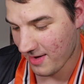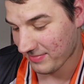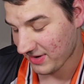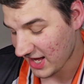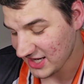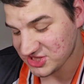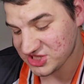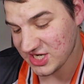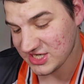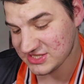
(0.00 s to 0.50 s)
but
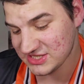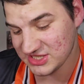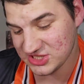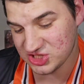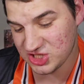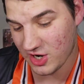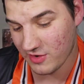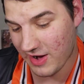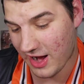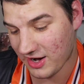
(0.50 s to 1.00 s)
I checked this
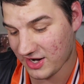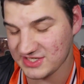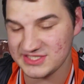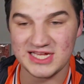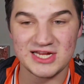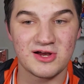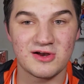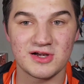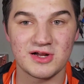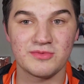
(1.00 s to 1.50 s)
show out because I
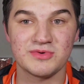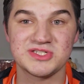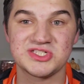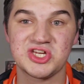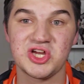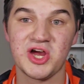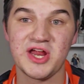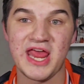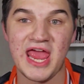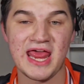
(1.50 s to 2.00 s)
heard it was
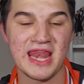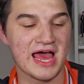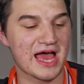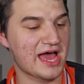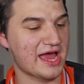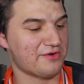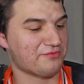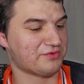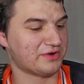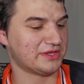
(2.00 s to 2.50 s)
good, and
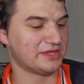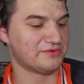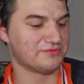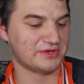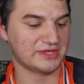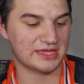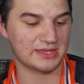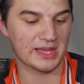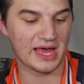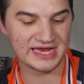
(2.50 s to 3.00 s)
I really,
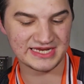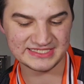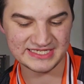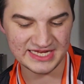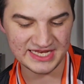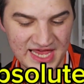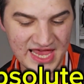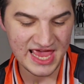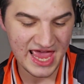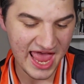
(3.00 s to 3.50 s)
really liked it,